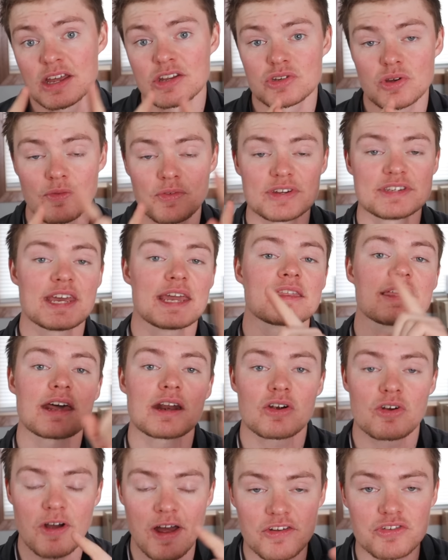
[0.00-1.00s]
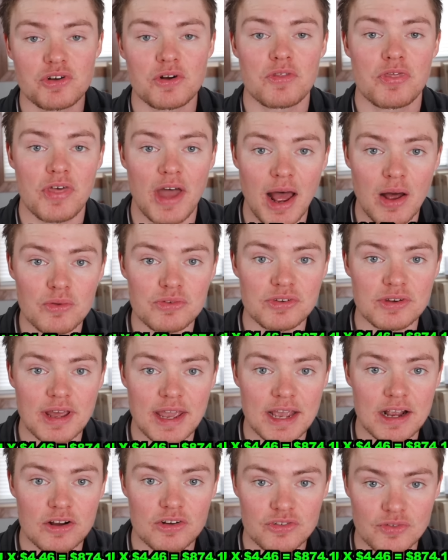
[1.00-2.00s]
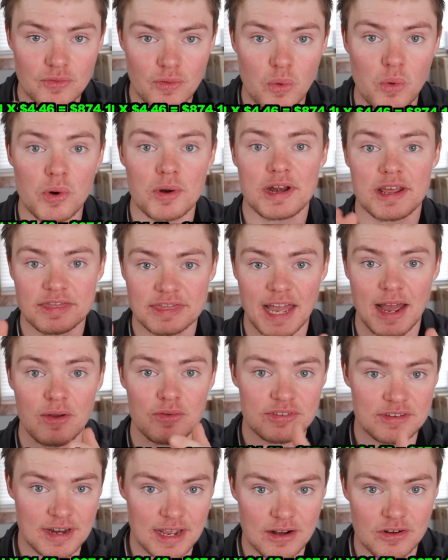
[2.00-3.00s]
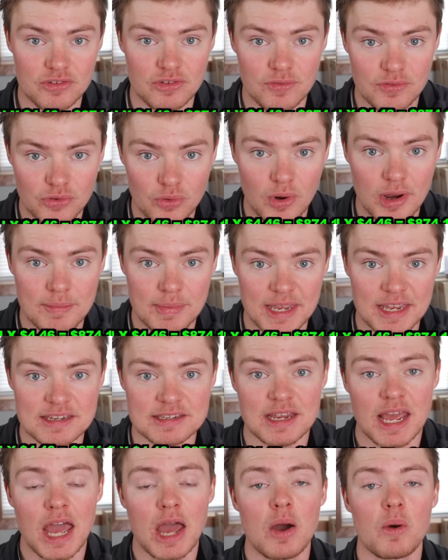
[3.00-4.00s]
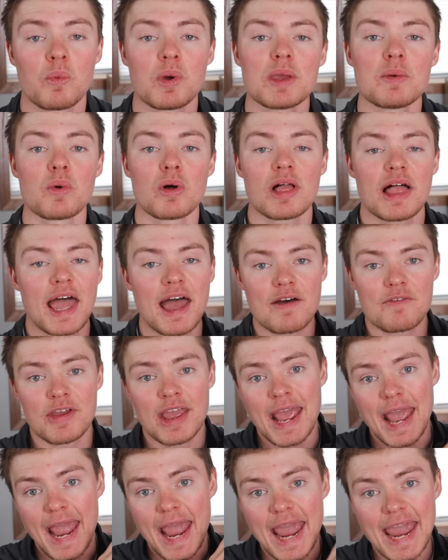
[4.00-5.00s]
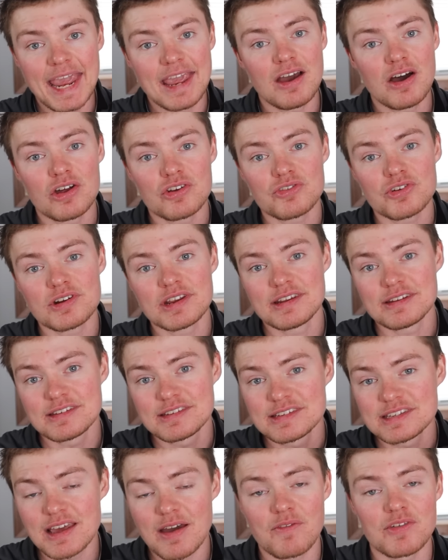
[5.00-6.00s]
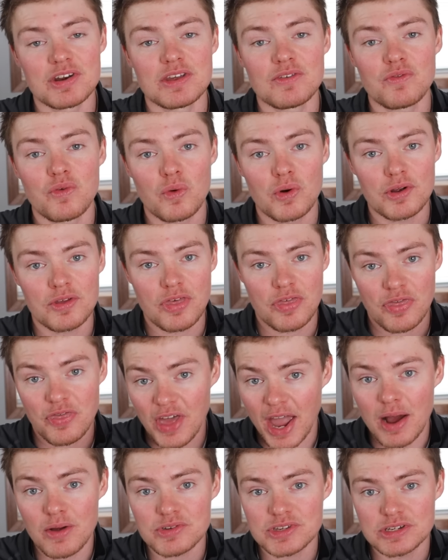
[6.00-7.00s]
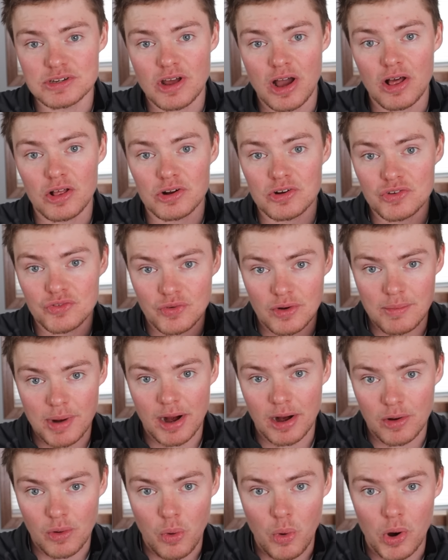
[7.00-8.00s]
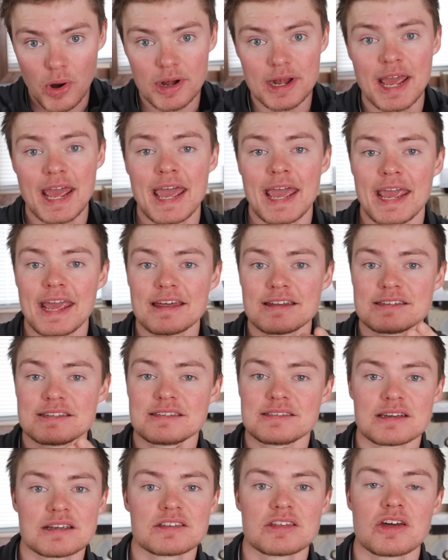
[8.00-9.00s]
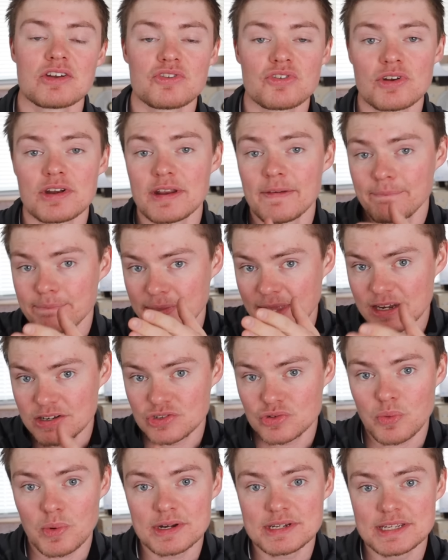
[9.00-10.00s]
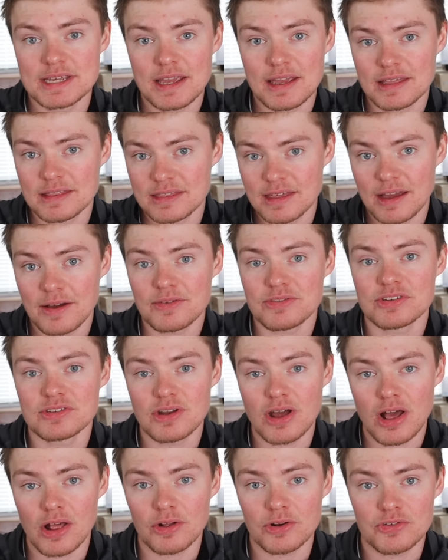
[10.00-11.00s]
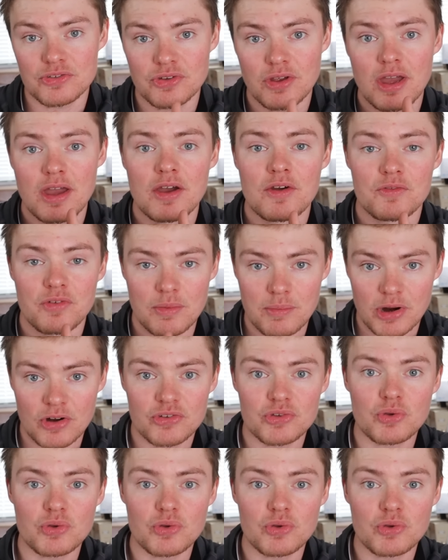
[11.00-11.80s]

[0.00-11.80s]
So if we take that across our 1,000 acres of corn and 1,000 acres of soybeans, we will have $874,000 from our corn and $628,000 from our